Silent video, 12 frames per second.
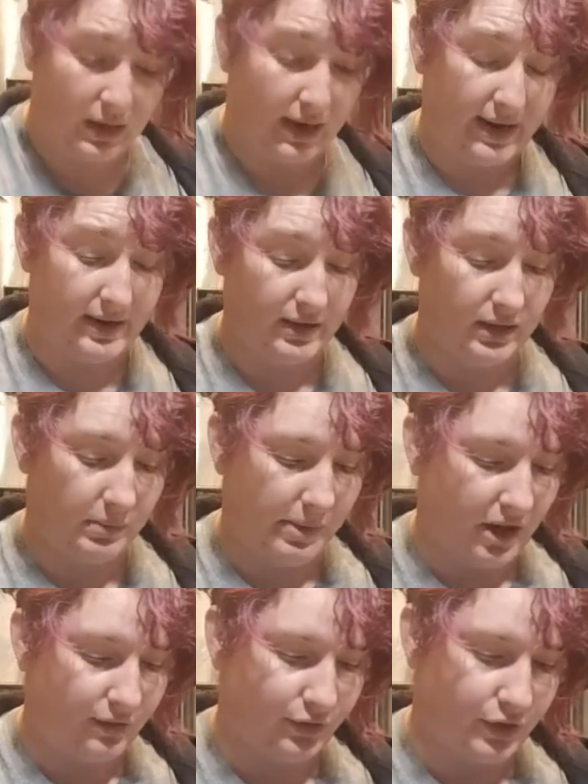I had to think
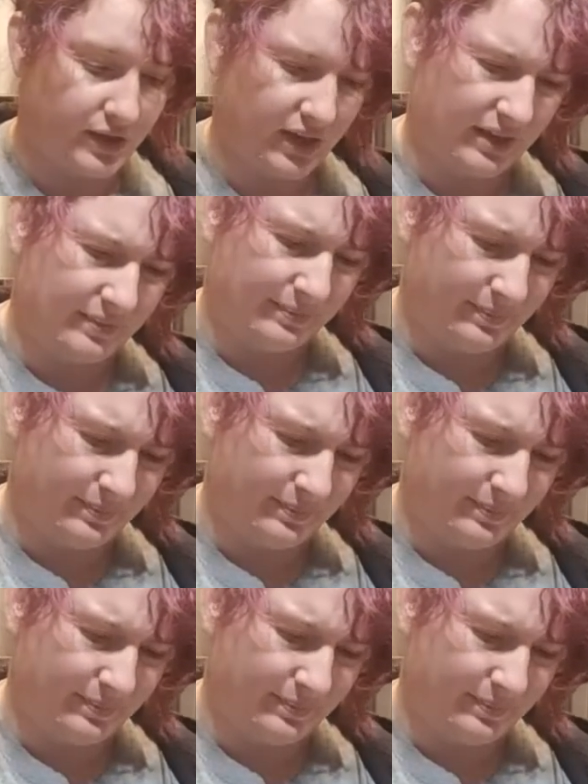about it for a second.